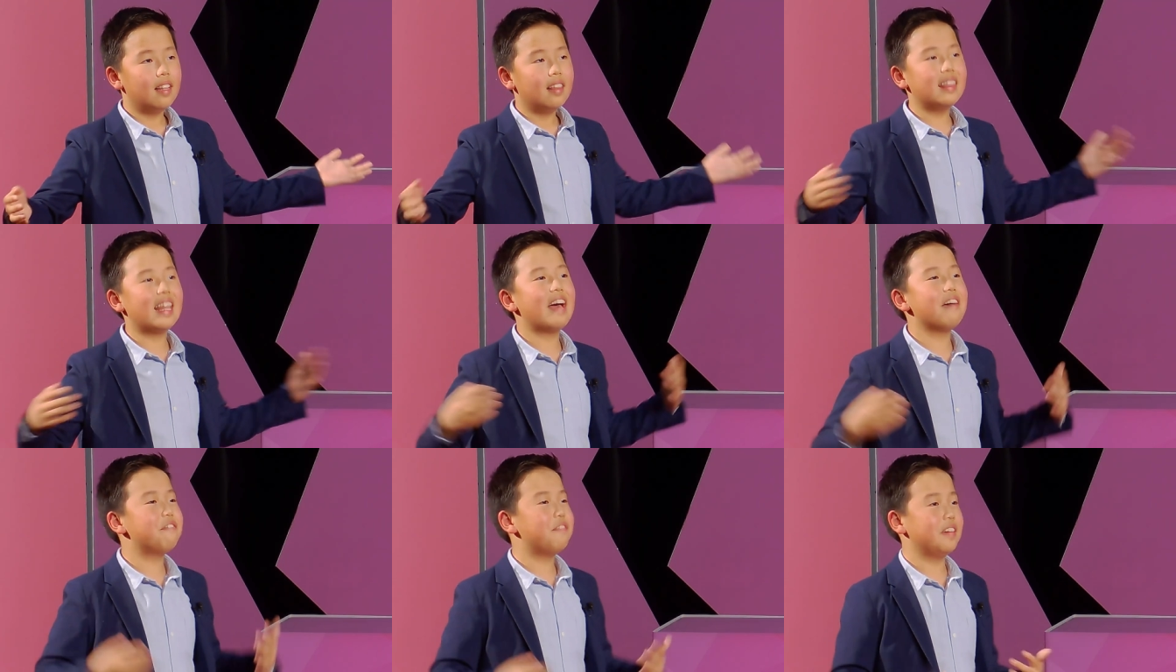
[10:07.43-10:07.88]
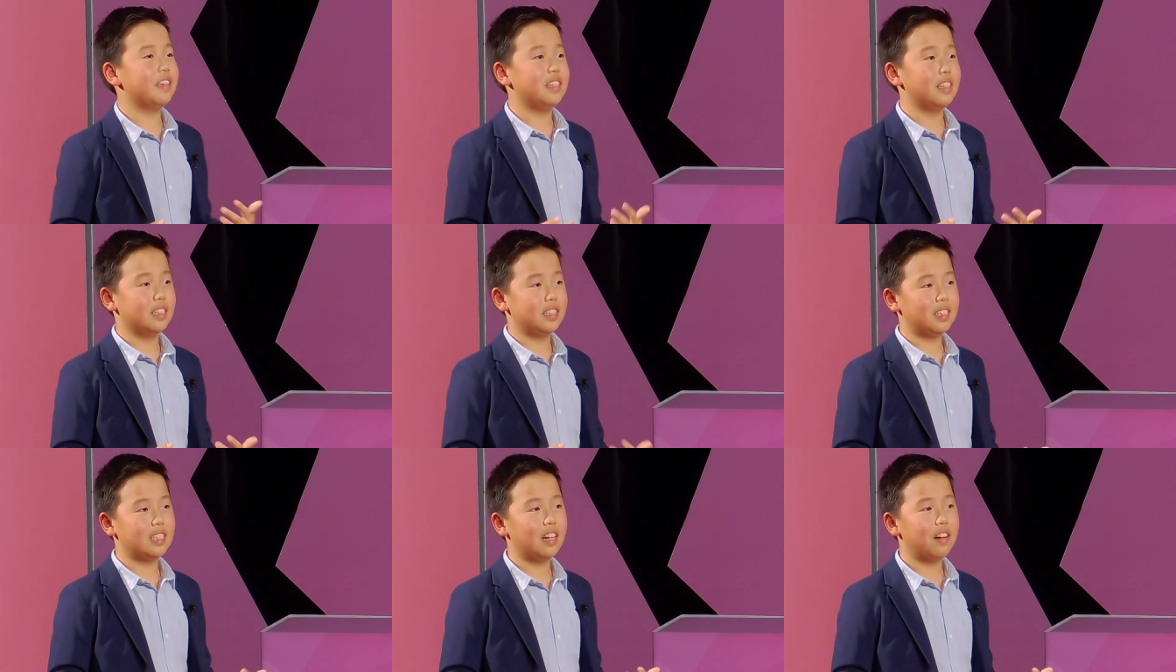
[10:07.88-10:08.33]
Laugh at
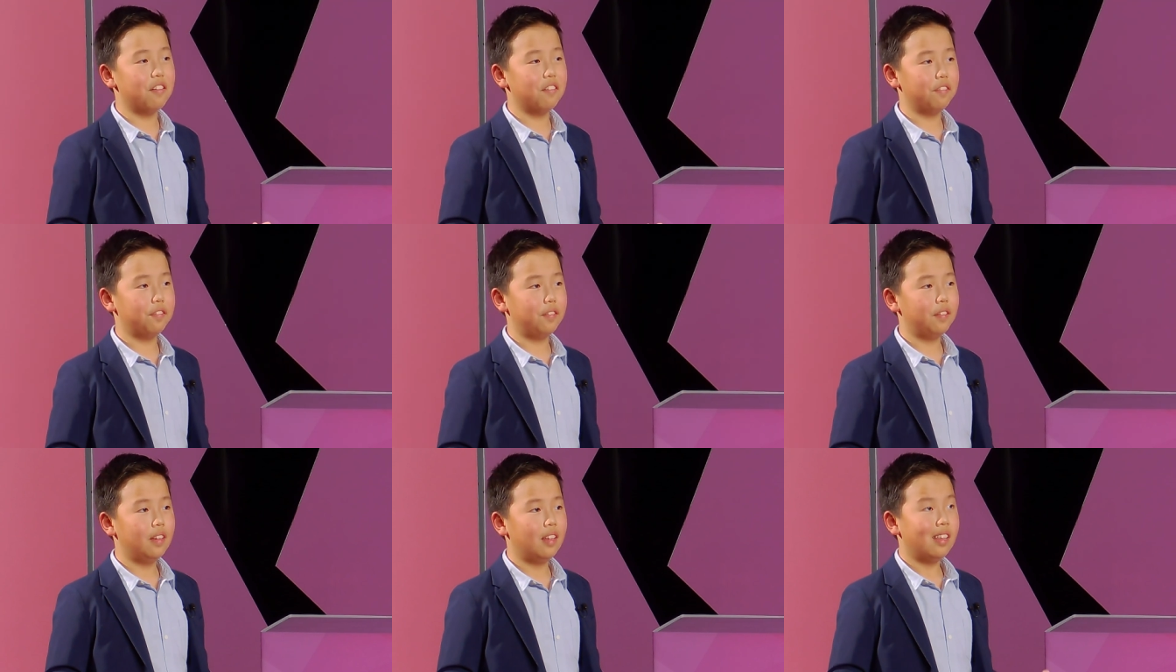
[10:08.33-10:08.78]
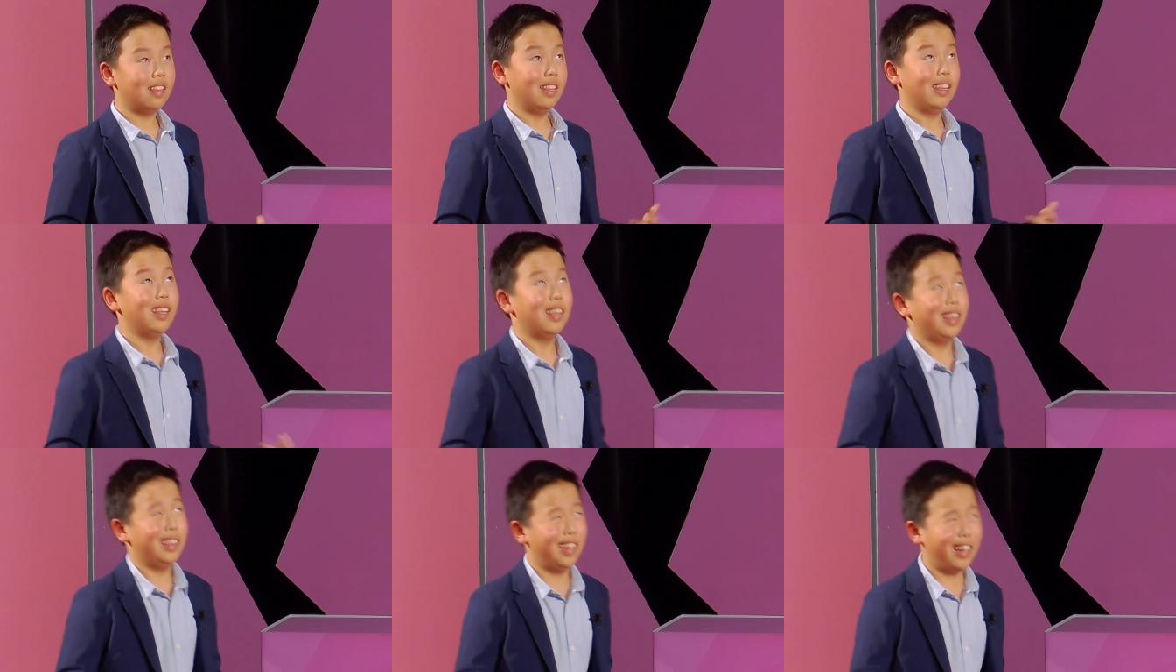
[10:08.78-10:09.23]
yourself.
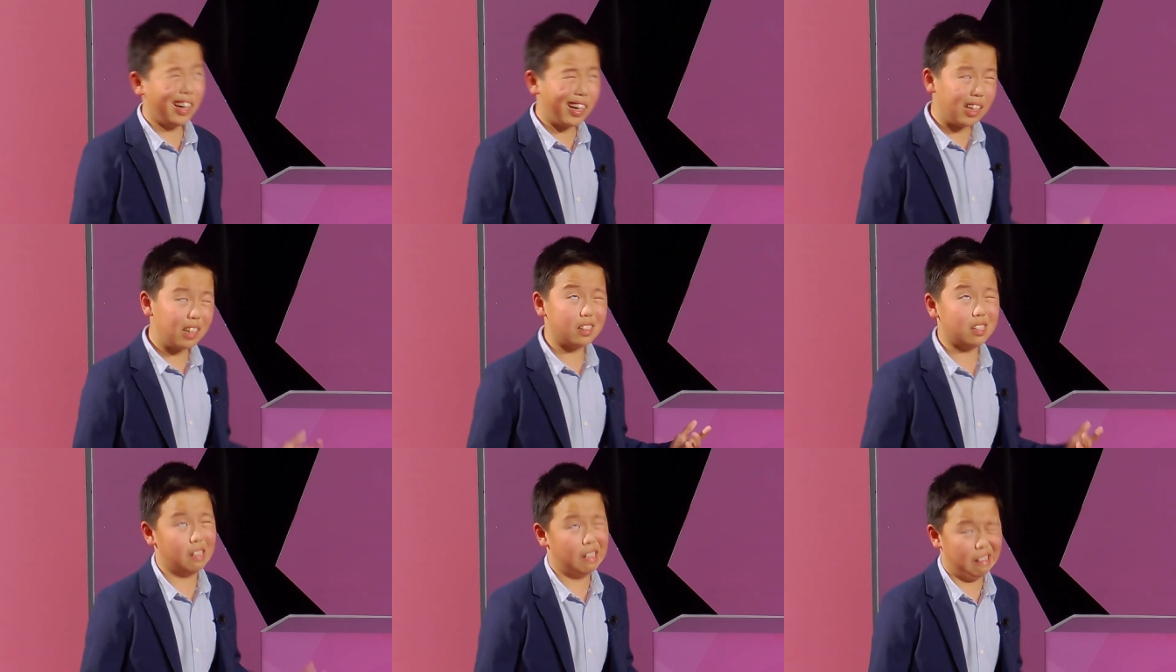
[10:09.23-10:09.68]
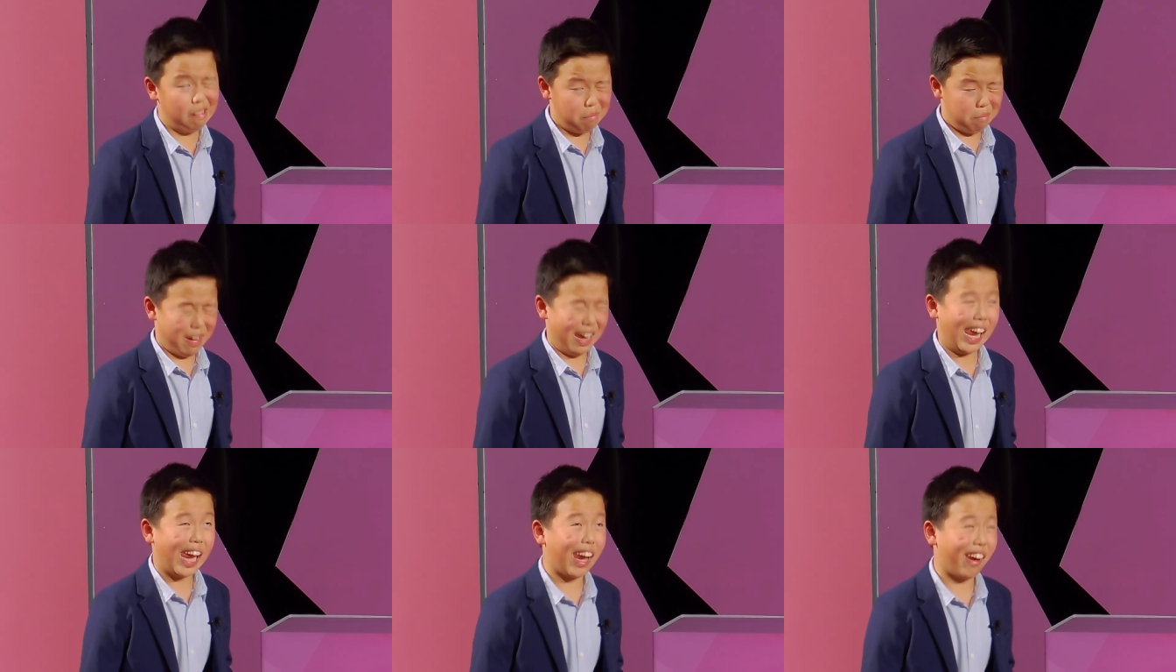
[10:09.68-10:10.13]
Learn to
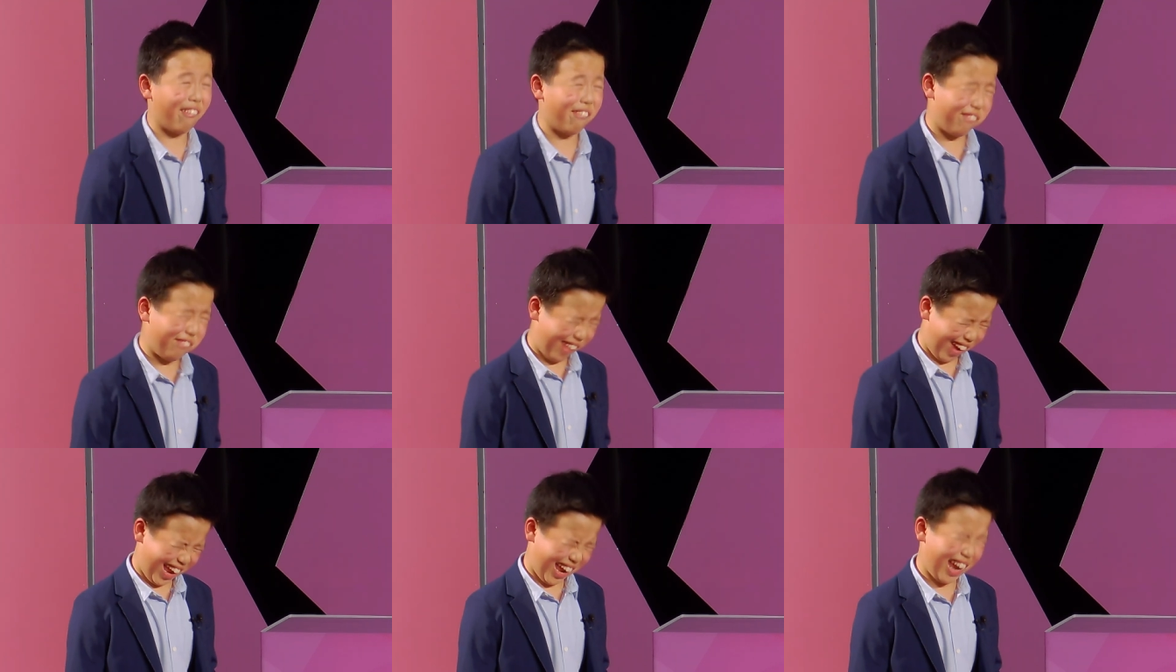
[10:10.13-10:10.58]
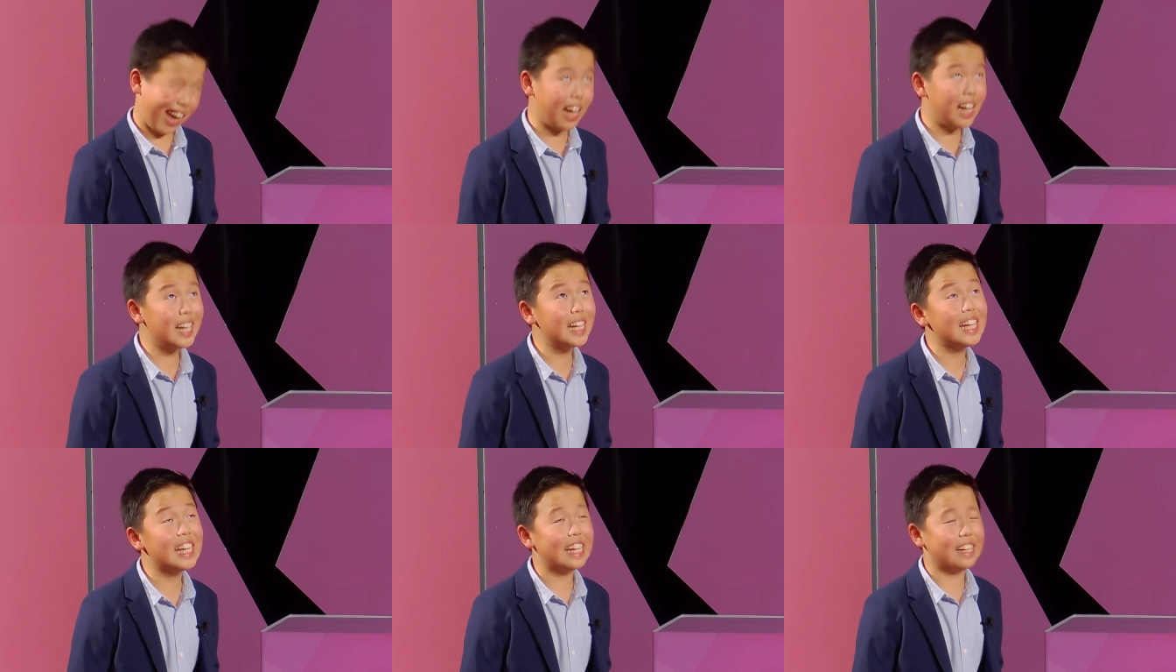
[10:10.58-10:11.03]
make
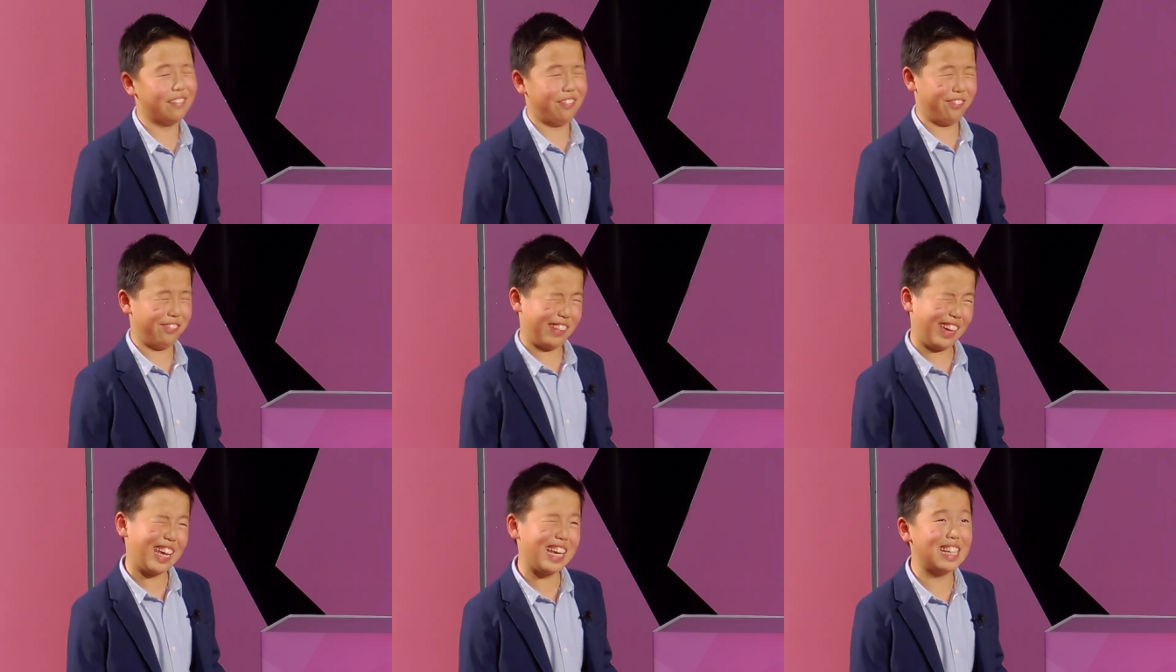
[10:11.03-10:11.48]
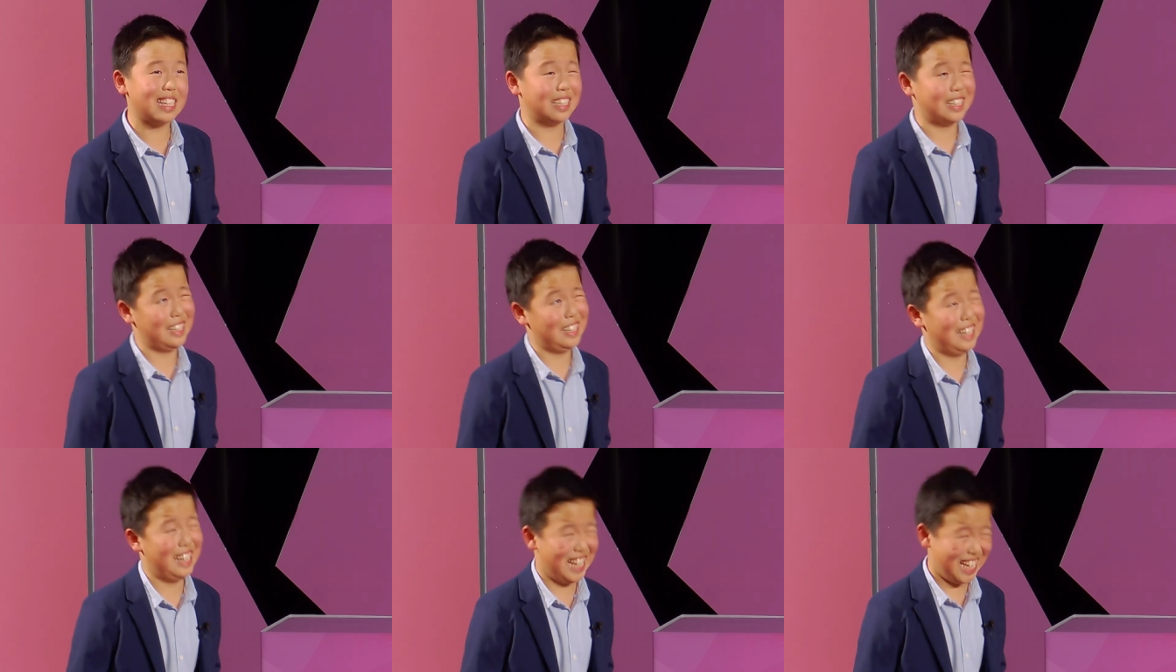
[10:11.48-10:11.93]
funny
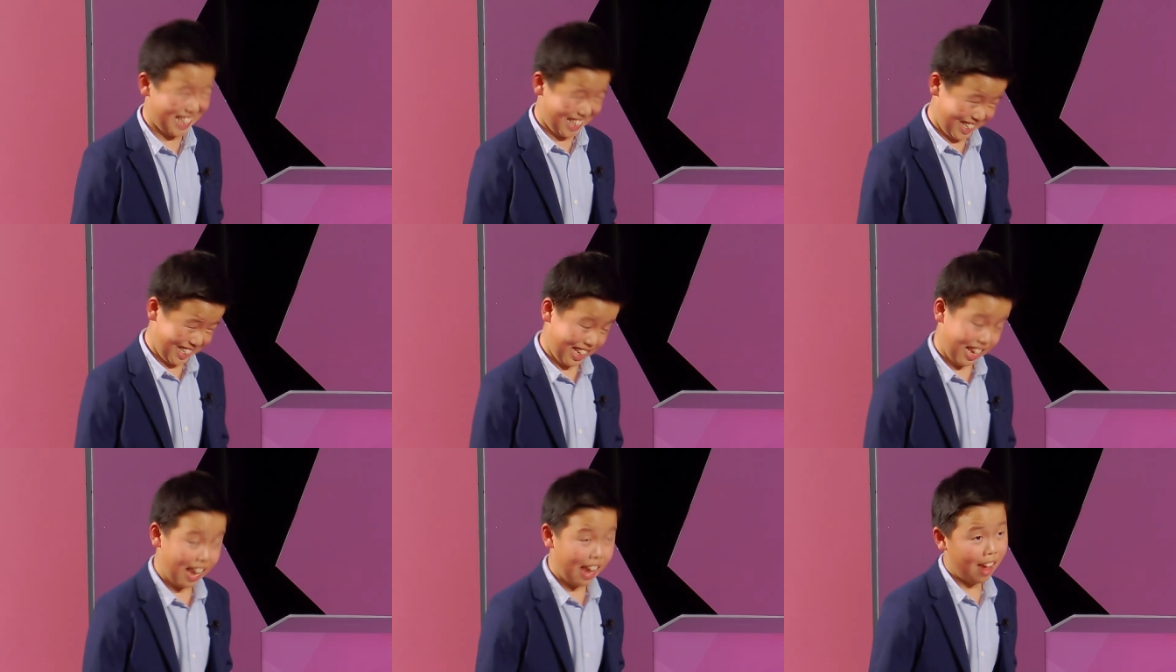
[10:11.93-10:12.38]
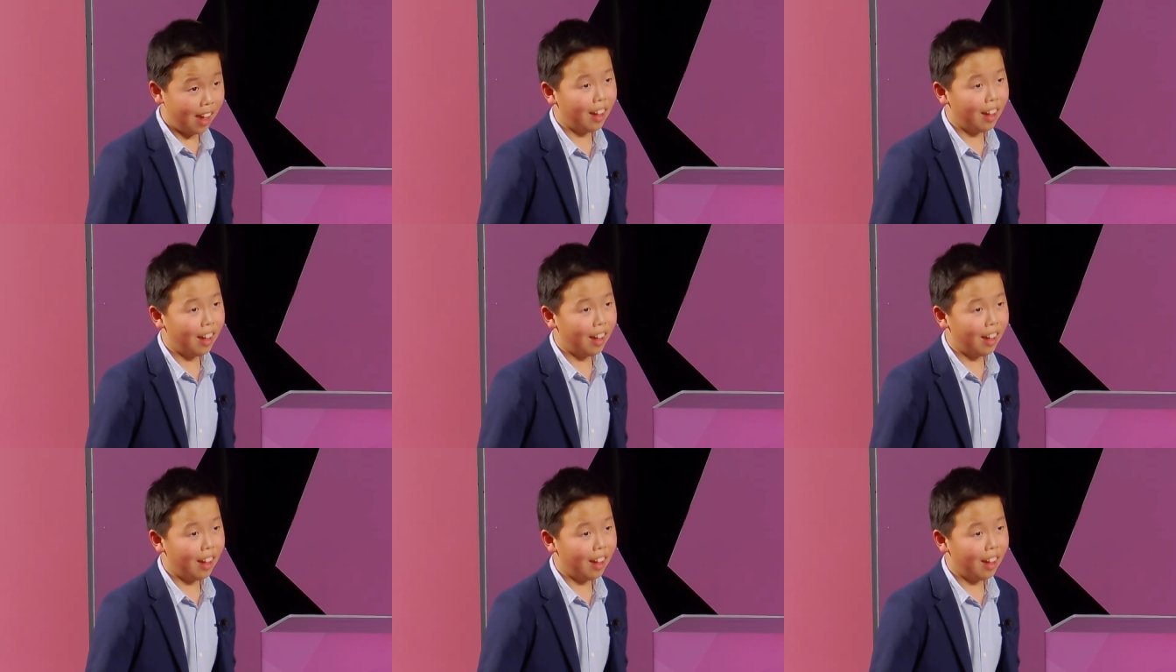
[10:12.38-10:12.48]
faces